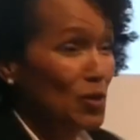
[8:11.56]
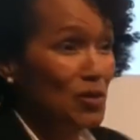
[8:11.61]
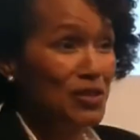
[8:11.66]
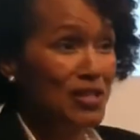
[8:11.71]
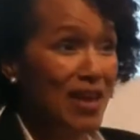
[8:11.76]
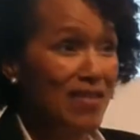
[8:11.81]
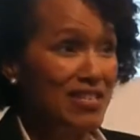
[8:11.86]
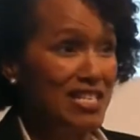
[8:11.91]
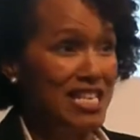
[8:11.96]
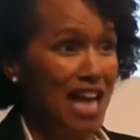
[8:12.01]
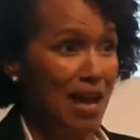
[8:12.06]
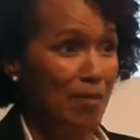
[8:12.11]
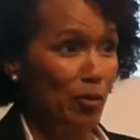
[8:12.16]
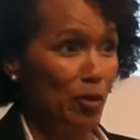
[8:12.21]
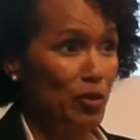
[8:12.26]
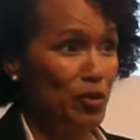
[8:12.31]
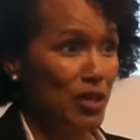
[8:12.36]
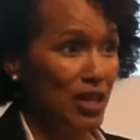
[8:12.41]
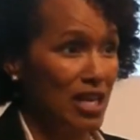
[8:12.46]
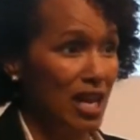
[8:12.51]

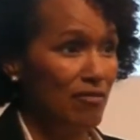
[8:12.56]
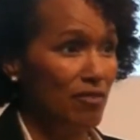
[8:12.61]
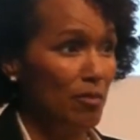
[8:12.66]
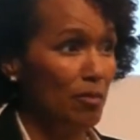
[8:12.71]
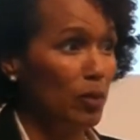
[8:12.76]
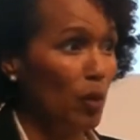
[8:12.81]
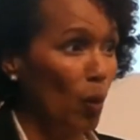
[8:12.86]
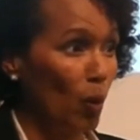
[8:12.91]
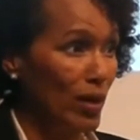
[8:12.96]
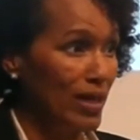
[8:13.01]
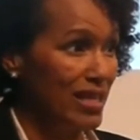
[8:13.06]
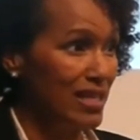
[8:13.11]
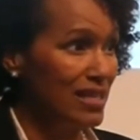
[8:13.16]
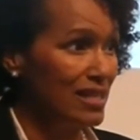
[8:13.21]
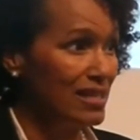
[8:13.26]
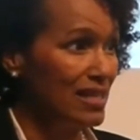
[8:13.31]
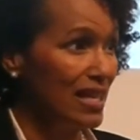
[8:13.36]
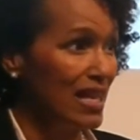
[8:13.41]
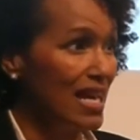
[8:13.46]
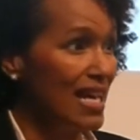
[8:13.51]
79% of
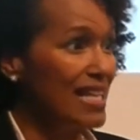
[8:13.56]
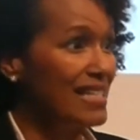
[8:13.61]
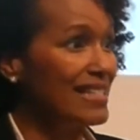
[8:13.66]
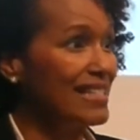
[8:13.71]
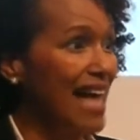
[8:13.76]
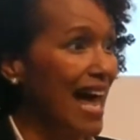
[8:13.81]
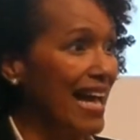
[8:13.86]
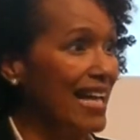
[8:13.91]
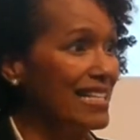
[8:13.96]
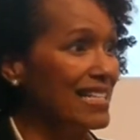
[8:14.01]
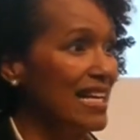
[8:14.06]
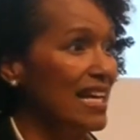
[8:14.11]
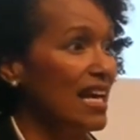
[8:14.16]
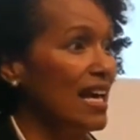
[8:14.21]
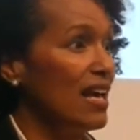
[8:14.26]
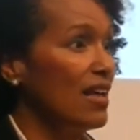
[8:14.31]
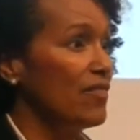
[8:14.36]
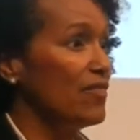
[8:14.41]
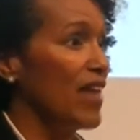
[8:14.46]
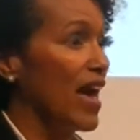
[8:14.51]
employees cite
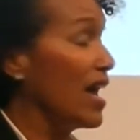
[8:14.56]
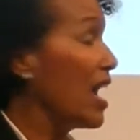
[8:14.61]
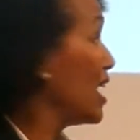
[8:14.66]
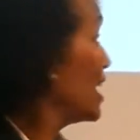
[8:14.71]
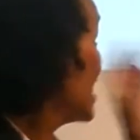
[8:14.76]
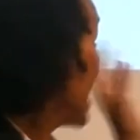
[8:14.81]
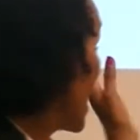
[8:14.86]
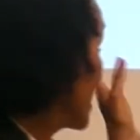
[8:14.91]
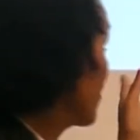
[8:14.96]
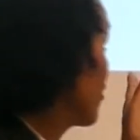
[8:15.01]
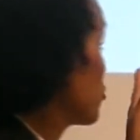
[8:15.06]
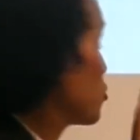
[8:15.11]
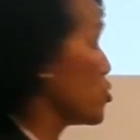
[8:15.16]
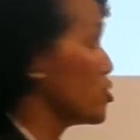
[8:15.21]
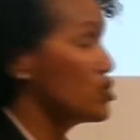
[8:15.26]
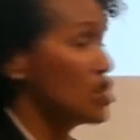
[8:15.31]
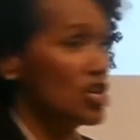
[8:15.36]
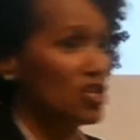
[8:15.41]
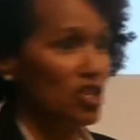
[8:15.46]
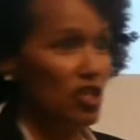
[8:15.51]
that a lack of
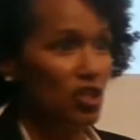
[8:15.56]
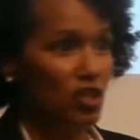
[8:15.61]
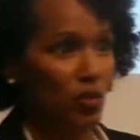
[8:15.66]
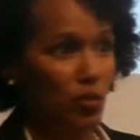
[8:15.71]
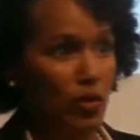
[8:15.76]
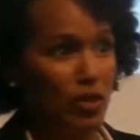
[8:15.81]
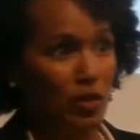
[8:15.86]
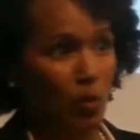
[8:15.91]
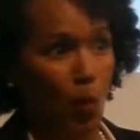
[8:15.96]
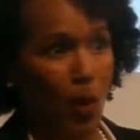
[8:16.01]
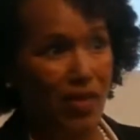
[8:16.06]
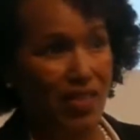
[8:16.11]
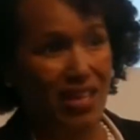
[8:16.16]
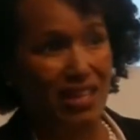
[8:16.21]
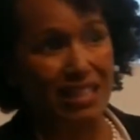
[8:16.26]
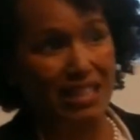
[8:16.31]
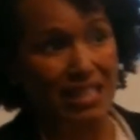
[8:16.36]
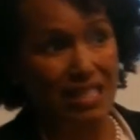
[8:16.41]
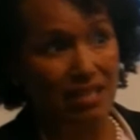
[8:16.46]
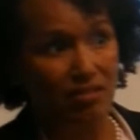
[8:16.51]
appreciation is the reason why they
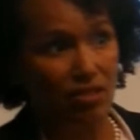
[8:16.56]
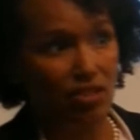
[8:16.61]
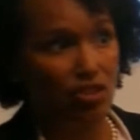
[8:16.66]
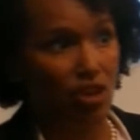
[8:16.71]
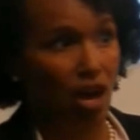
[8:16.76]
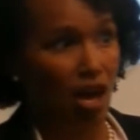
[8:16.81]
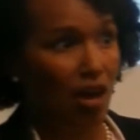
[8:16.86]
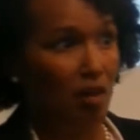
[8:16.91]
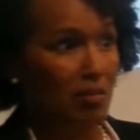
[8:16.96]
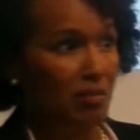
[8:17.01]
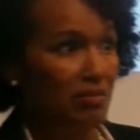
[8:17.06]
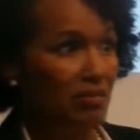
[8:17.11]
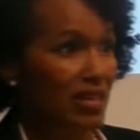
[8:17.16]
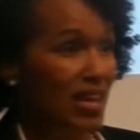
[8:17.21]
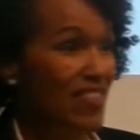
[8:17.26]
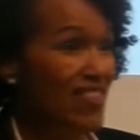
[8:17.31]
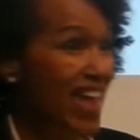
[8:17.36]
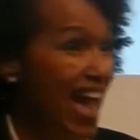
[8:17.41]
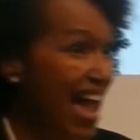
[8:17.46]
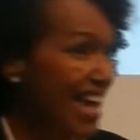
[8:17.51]
leave a job.
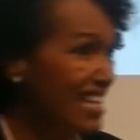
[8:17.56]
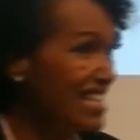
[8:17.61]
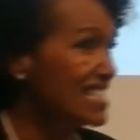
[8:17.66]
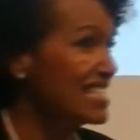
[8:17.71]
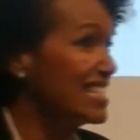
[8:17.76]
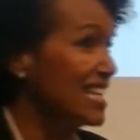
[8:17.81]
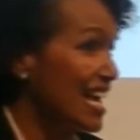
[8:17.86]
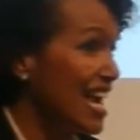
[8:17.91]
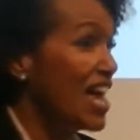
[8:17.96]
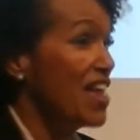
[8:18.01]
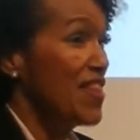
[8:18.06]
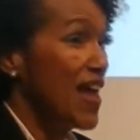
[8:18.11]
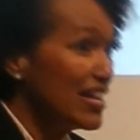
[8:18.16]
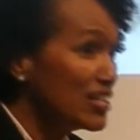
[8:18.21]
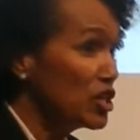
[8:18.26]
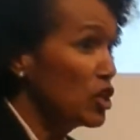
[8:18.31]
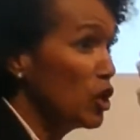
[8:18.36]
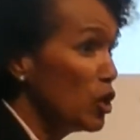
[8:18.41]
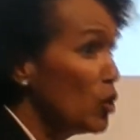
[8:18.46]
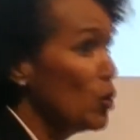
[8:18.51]
And
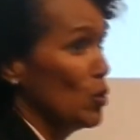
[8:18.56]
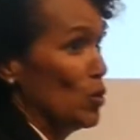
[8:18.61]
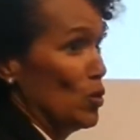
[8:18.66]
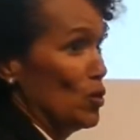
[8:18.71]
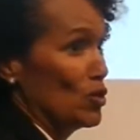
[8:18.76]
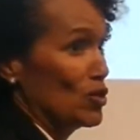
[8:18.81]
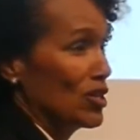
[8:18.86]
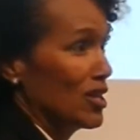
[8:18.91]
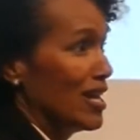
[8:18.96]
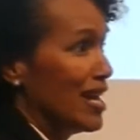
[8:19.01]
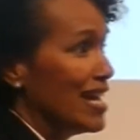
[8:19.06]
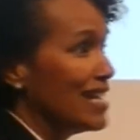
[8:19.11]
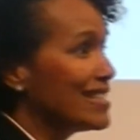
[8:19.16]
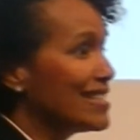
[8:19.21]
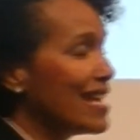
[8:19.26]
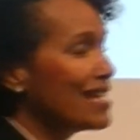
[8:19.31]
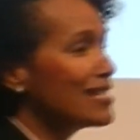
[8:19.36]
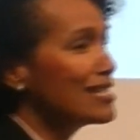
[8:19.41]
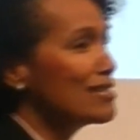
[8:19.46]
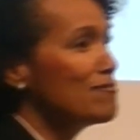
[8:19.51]
that's huge. It
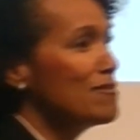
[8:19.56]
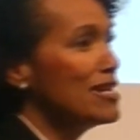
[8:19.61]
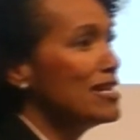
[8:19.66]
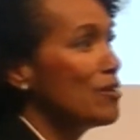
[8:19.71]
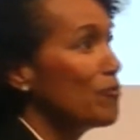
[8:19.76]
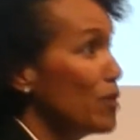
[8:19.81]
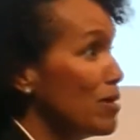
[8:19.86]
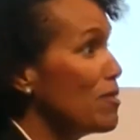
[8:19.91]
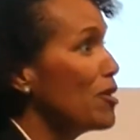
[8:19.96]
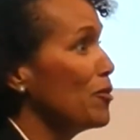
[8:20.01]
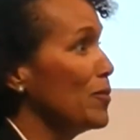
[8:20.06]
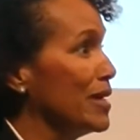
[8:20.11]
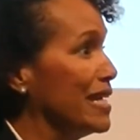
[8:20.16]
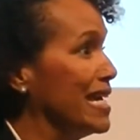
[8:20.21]
says to me that we better be